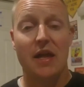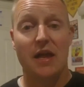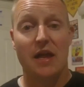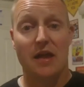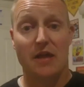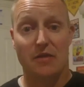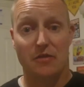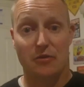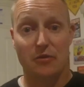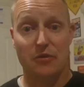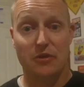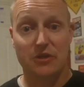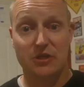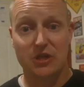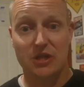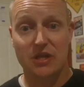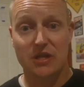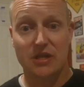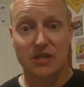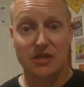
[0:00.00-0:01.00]
he threw the
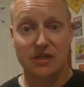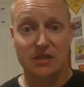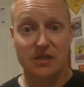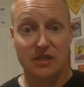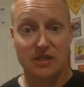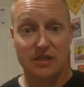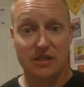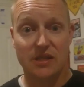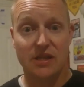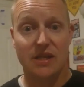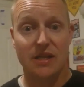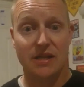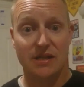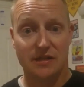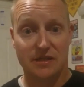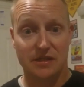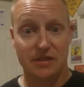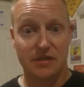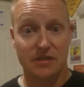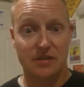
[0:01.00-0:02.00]
GT6 in
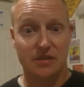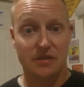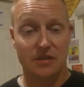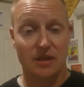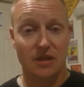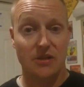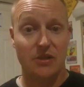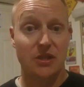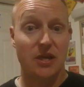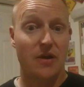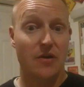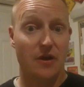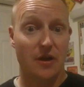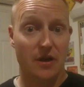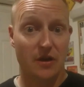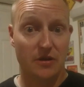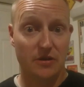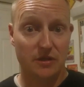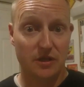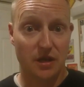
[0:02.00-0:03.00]
as a cherry
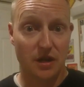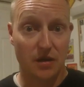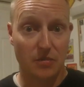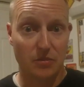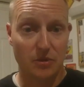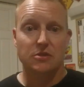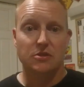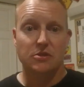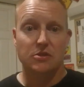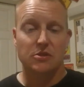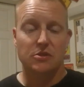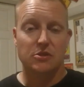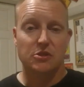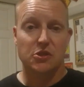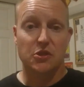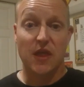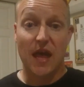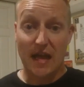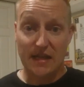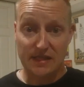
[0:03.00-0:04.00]
on top.
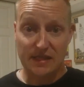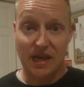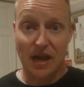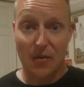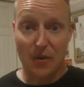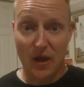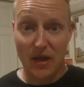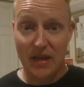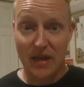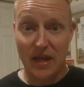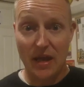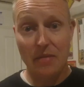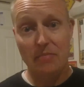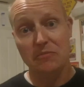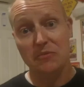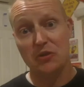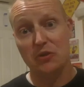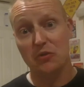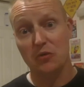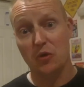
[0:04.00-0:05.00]
So that's how I
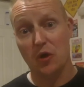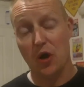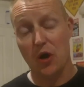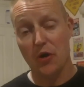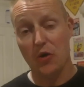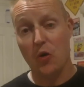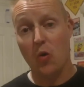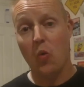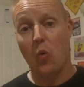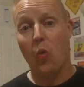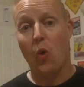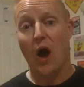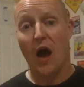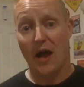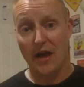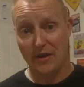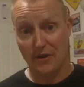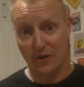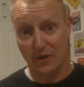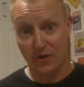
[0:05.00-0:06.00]
came to
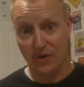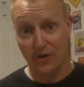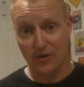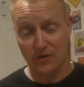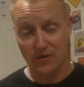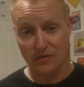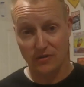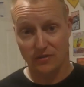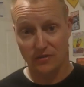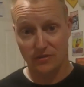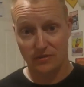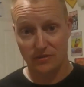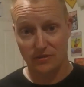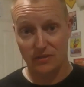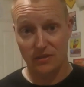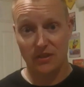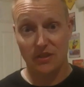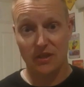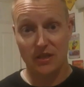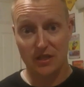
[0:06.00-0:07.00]
acquire
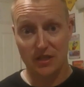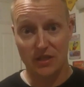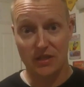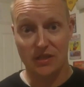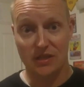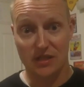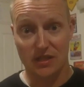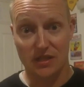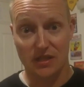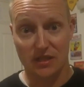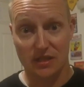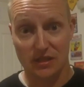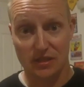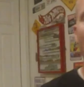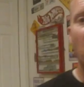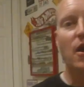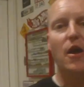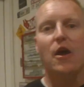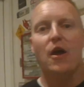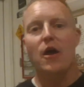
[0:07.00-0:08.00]
the GT6.
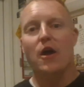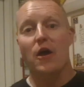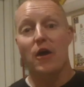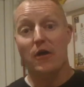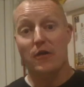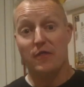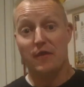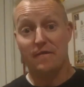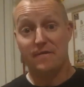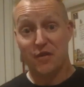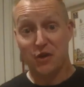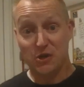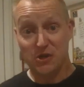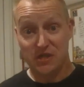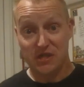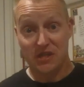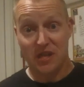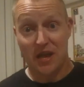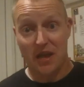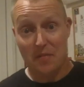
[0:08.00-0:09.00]
The
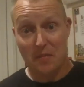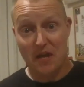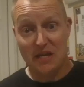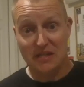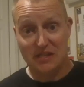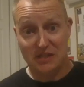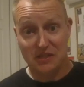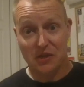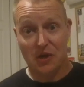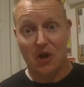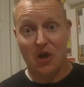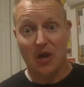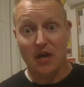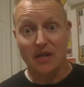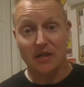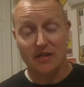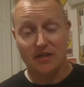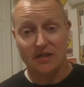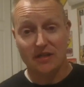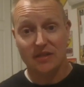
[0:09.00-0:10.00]
first time I saw
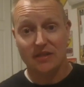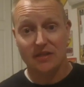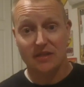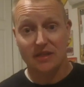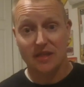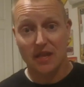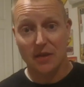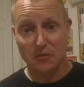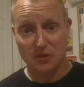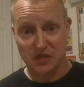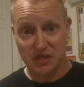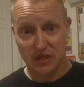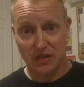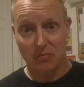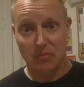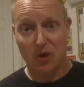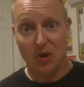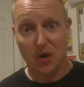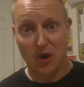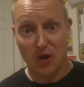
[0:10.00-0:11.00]
it, it was in a
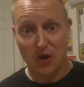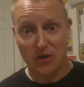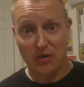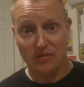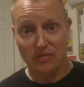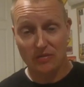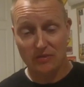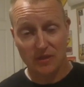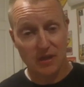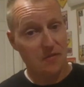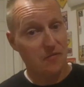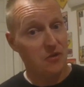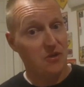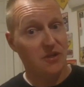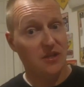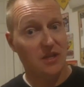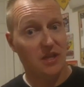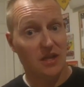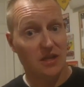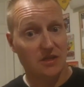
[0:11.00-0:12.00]
barn covered
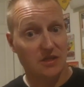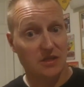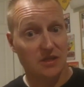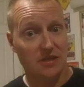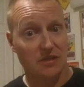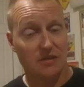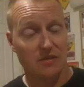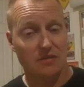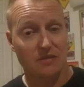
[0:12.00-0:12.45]
in dust.